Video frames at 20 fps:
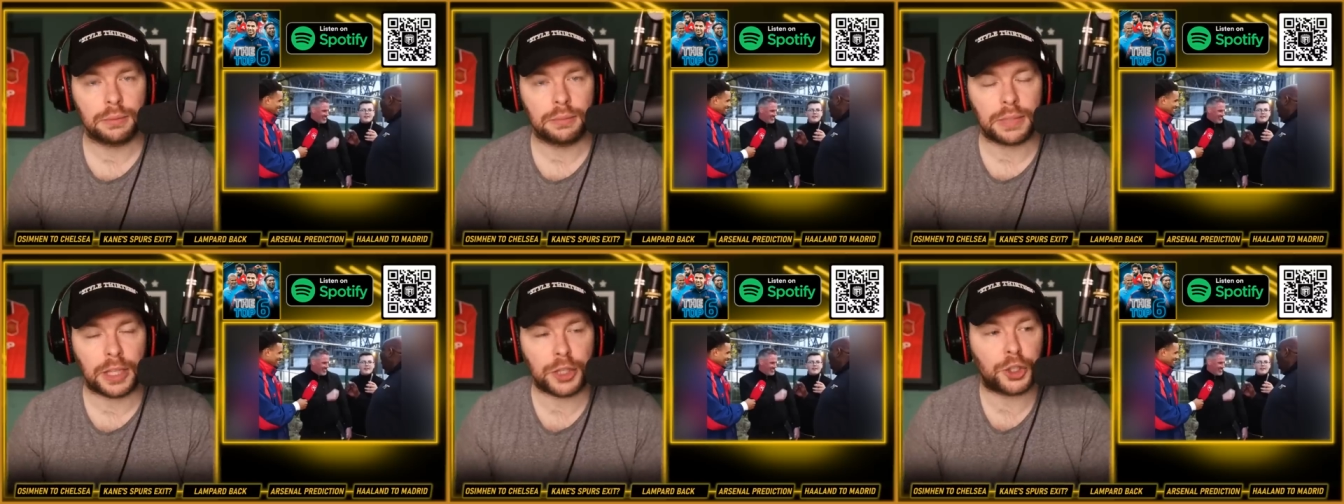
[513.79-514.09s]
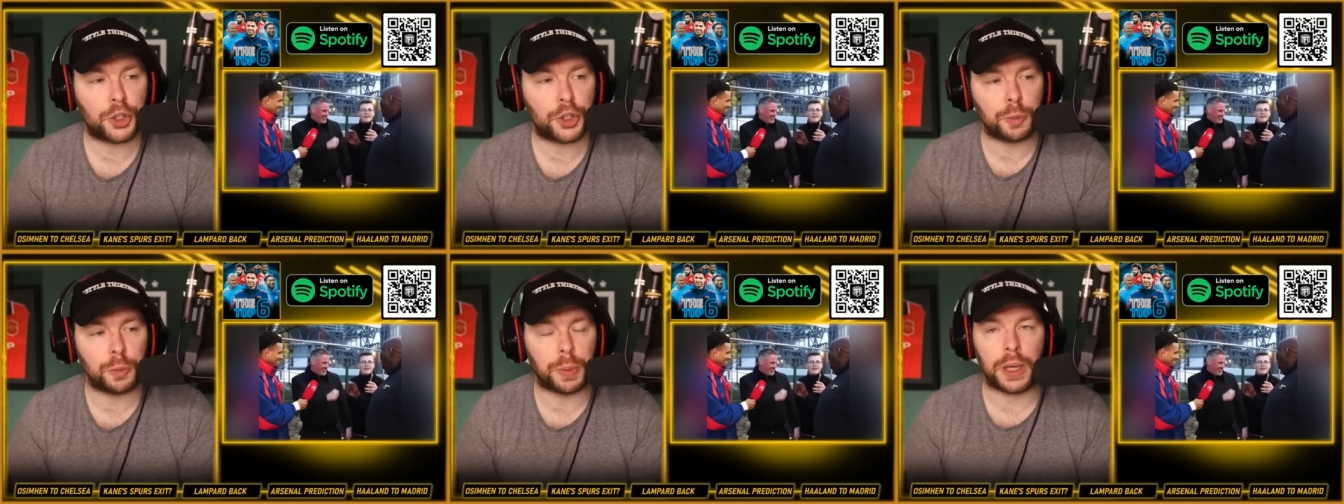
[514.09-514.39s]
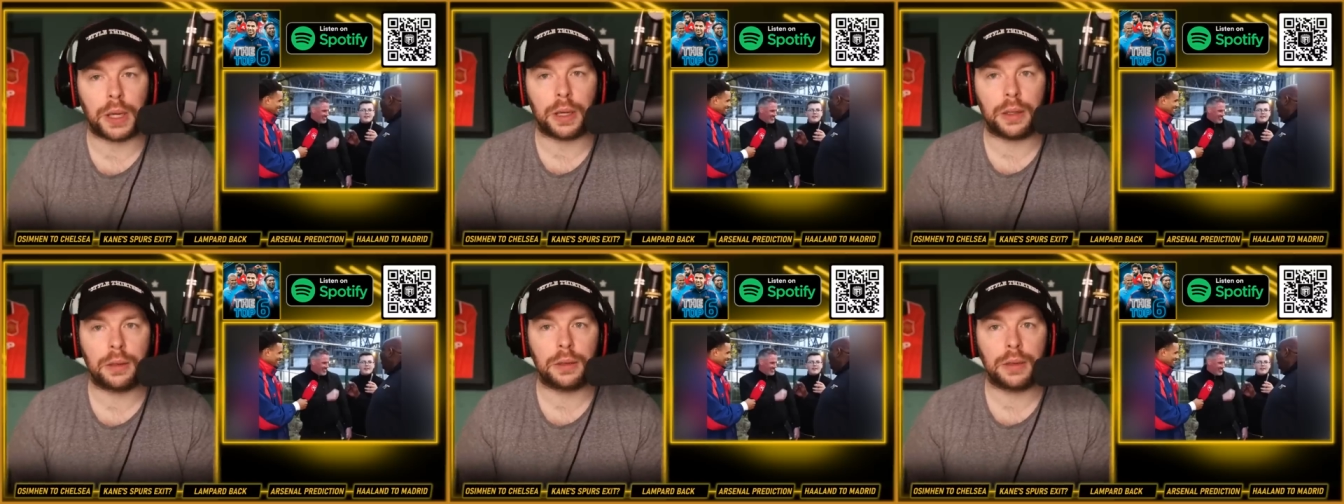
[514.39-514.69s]
They should
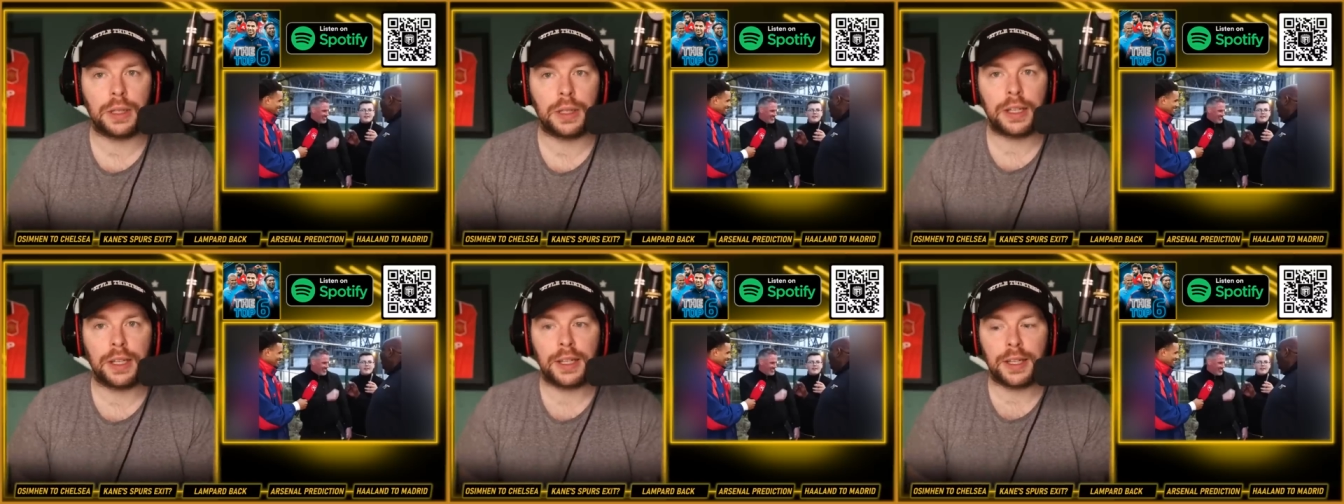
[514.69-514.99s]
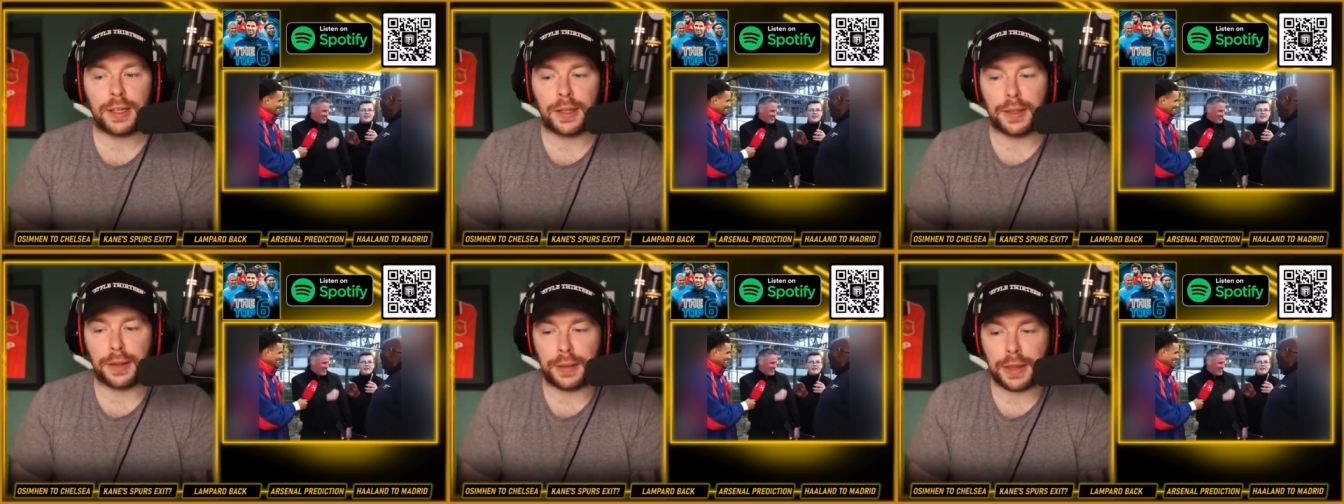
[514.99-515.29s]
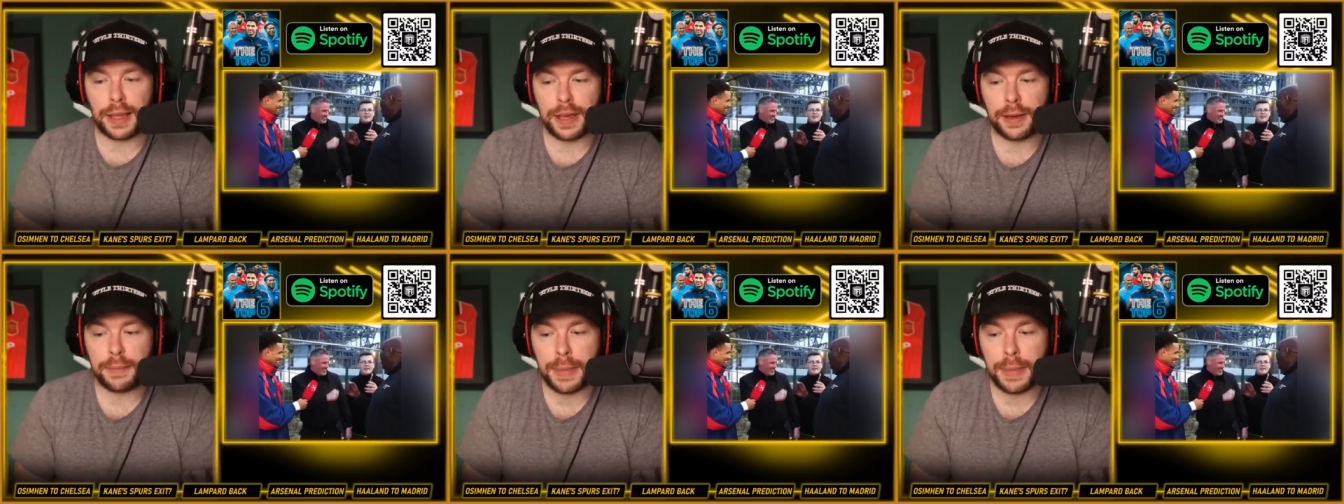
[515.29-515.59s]
be.
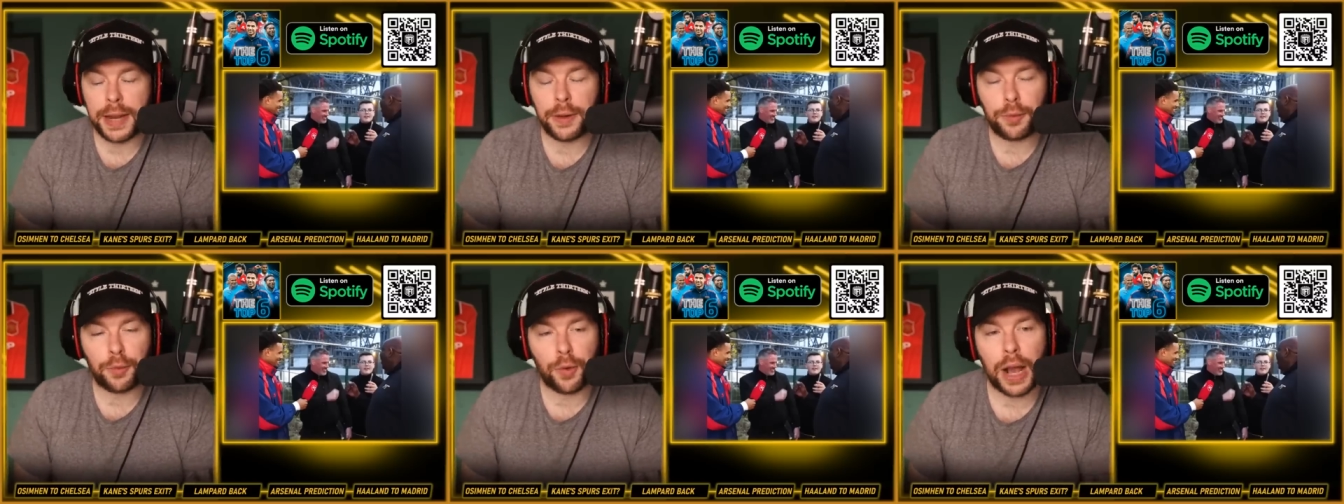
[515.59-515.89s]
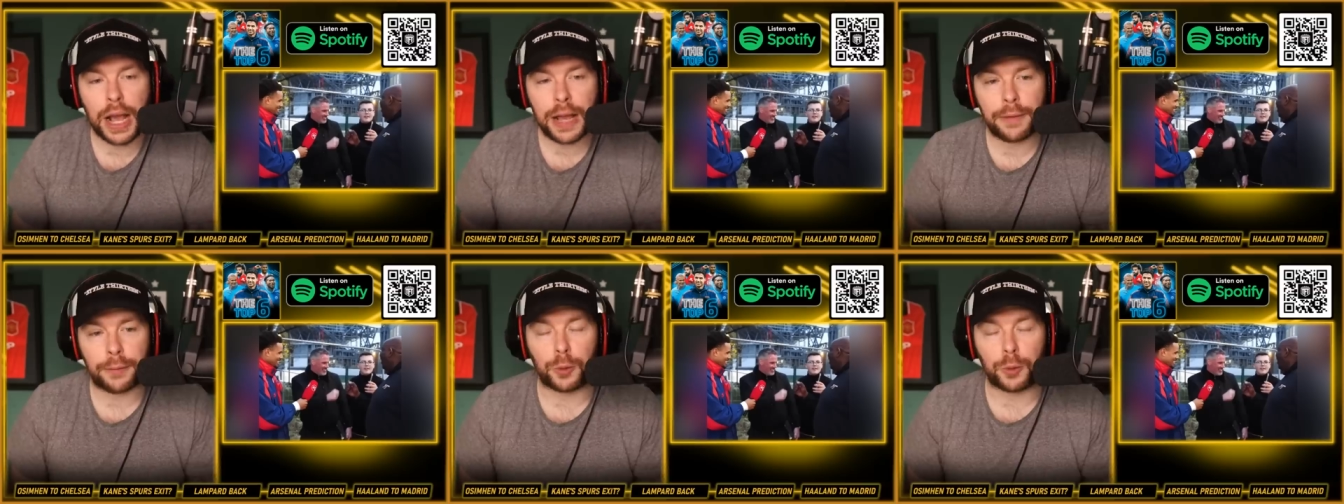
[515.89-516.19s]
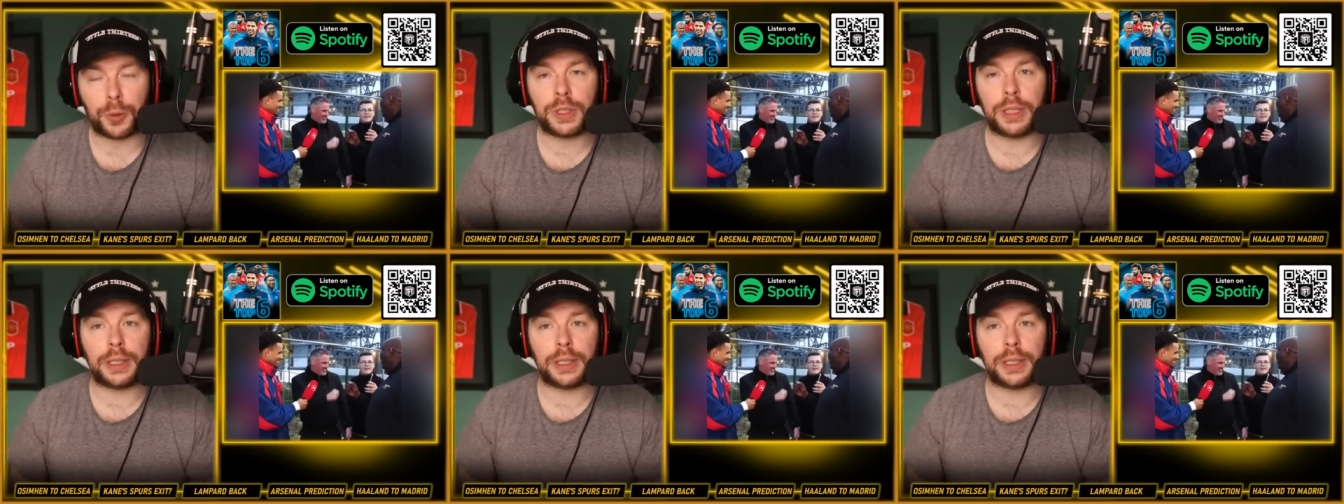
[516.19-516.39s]
Their main rivals